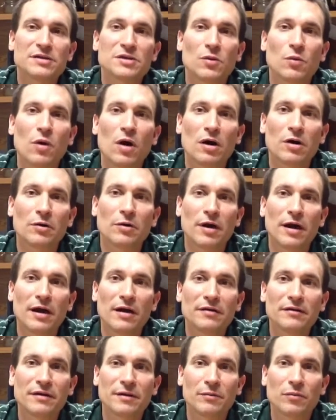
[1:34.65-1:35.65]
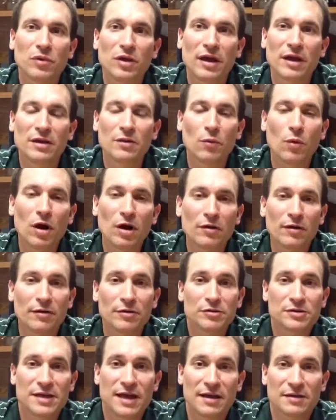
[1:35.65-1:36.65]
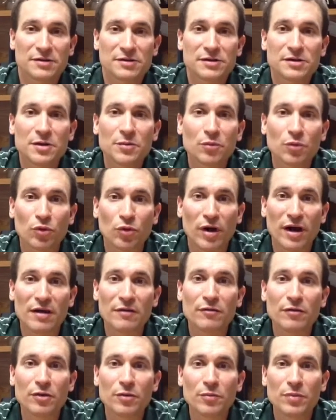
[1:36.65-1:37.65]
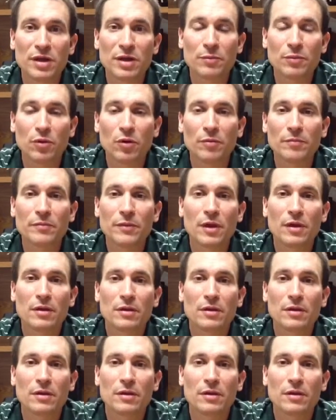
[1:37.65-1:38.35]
to walk around and plan to walk around those houses and pray for the people